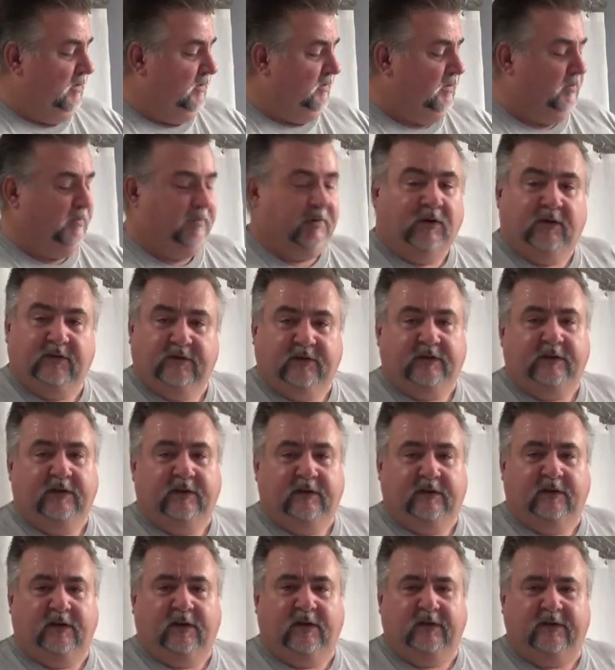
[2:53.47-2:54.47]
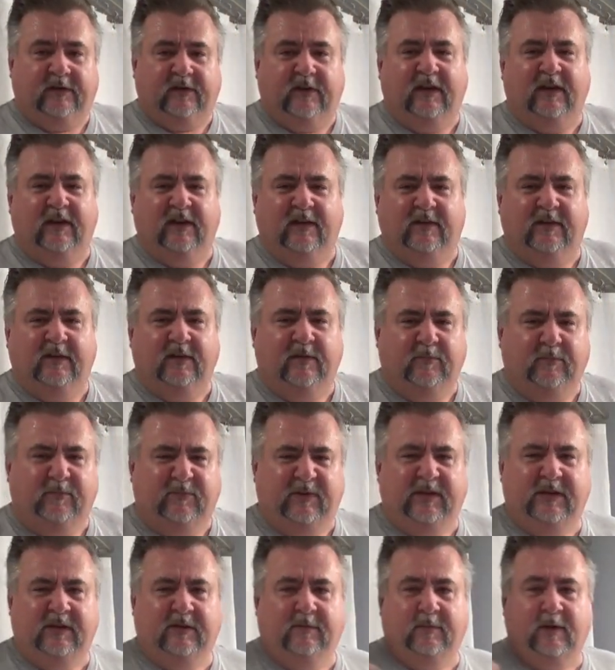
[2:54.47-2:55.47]
Supposedly it does like
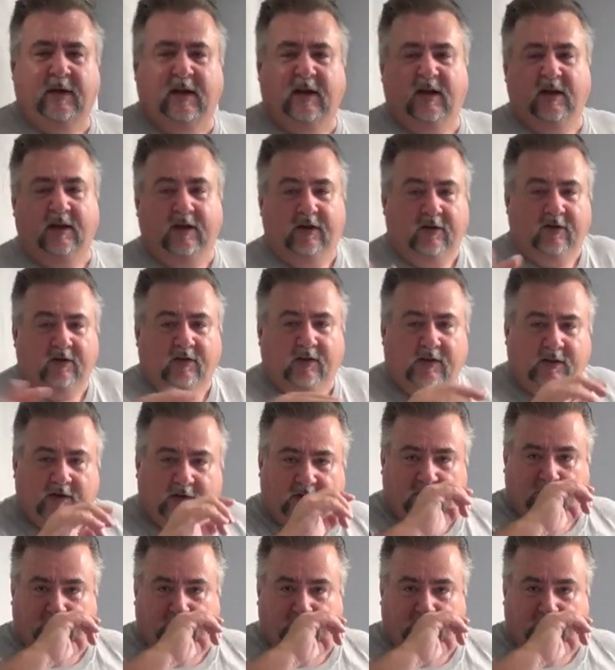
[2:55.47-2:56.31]
BMI and all that